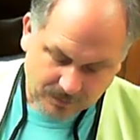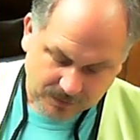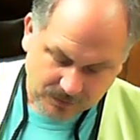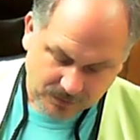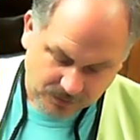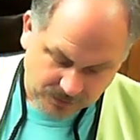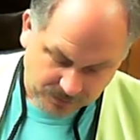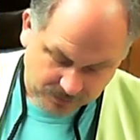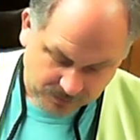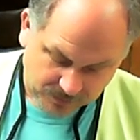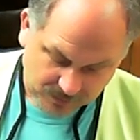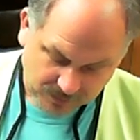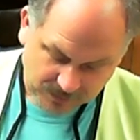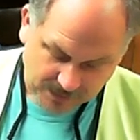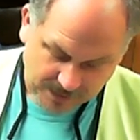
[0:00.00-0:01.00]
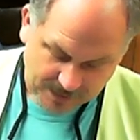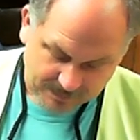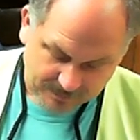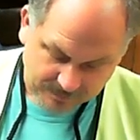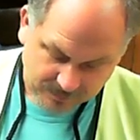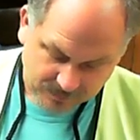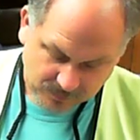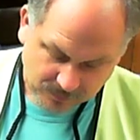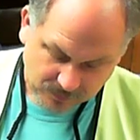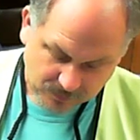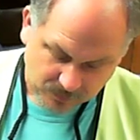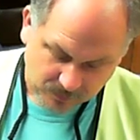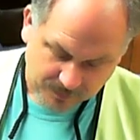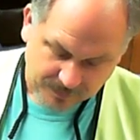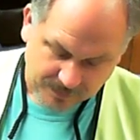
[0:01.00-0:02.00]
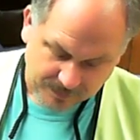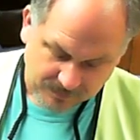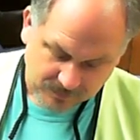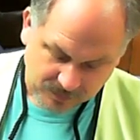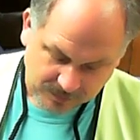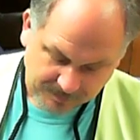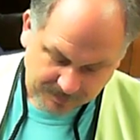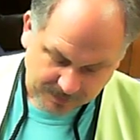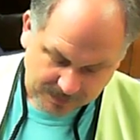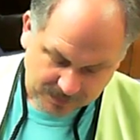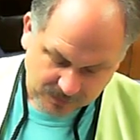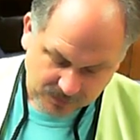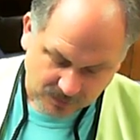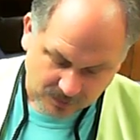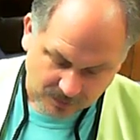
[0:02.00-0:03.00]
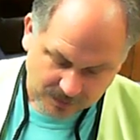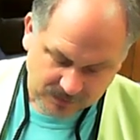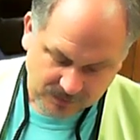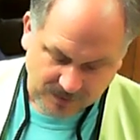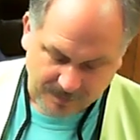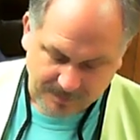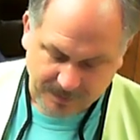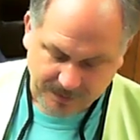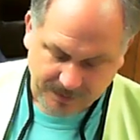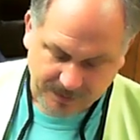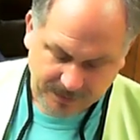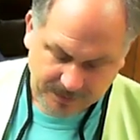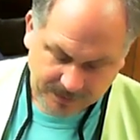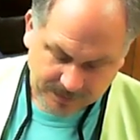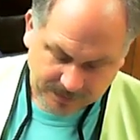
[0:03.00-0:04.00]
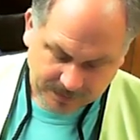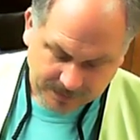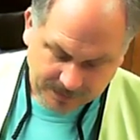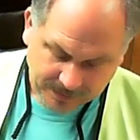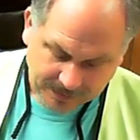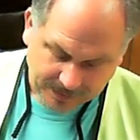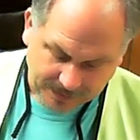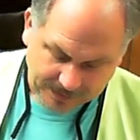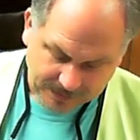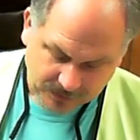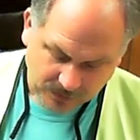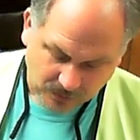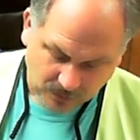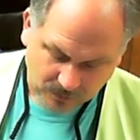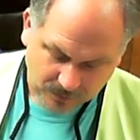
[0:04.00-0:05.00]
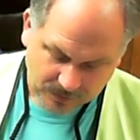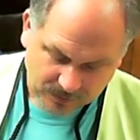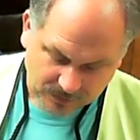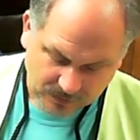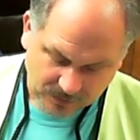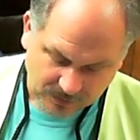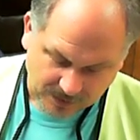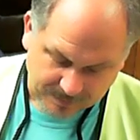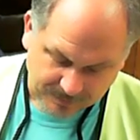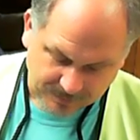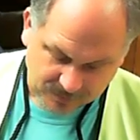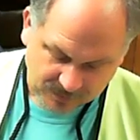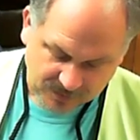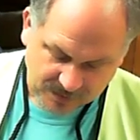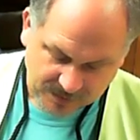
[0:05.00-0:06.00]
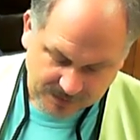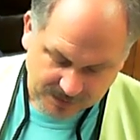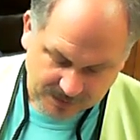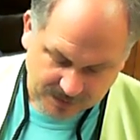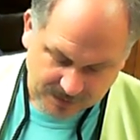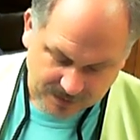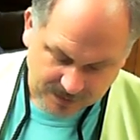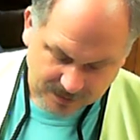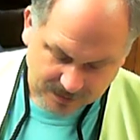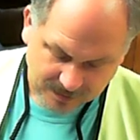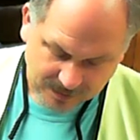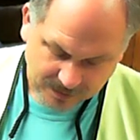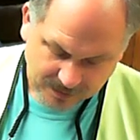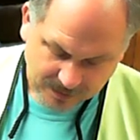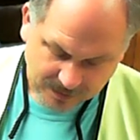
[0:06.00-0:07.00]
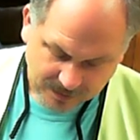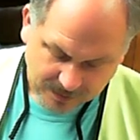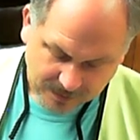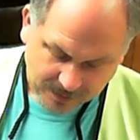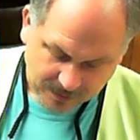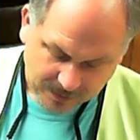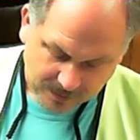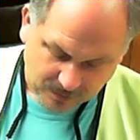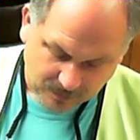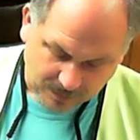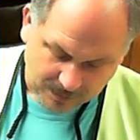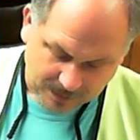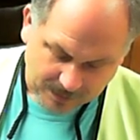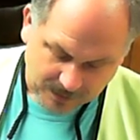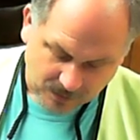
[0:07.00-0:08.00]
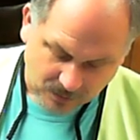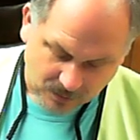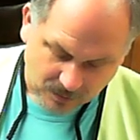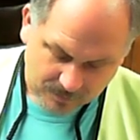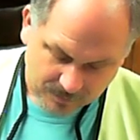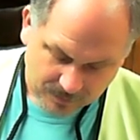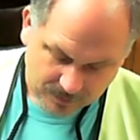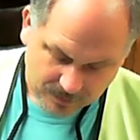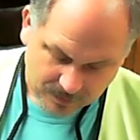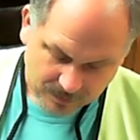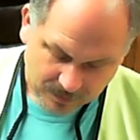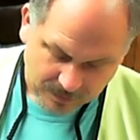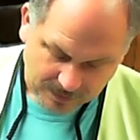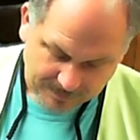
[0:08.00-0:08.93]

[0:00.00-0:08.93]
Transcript: Then Jesus came with them to the place called Gethsemane, and he told his disciples, Sit here while I go over